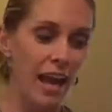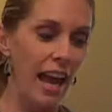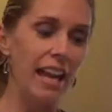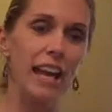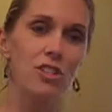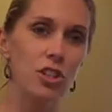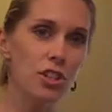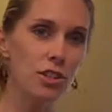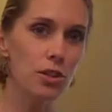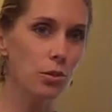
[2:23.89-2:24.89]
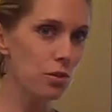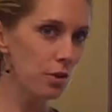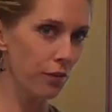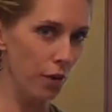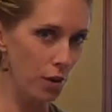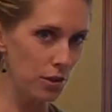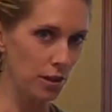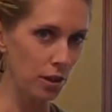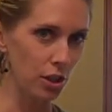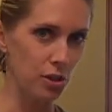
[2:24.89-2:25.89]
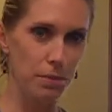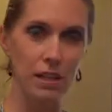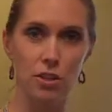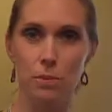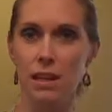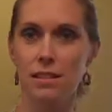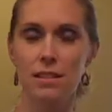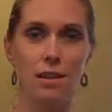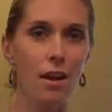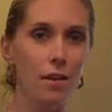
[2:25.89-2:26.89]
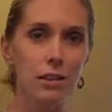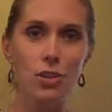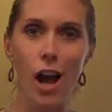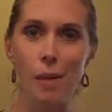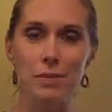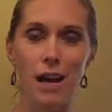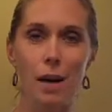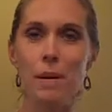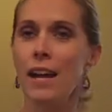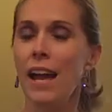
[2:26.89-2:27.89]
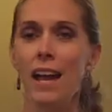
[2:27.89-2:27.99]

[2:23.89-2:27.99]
And I just used the frozen cooked spinach because it's already chopped up